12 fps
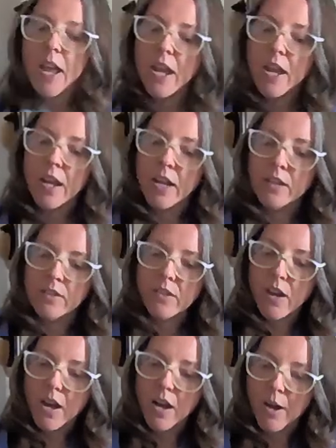And
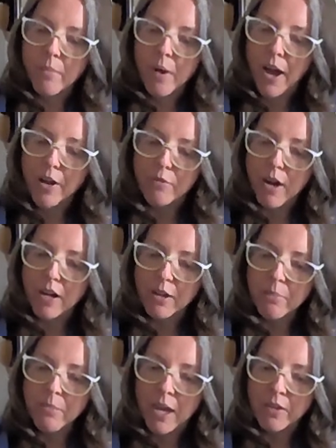I
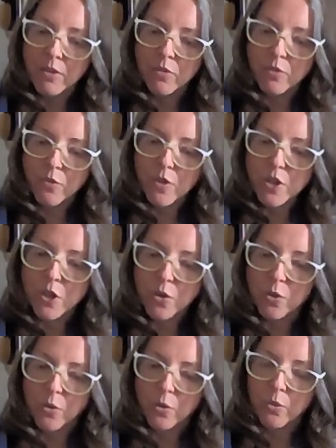recommend for
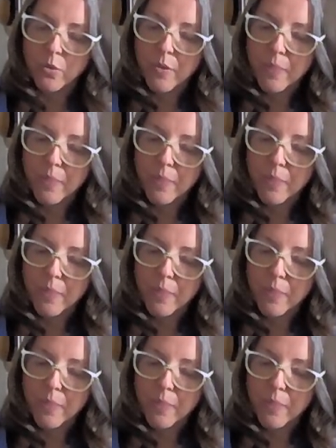you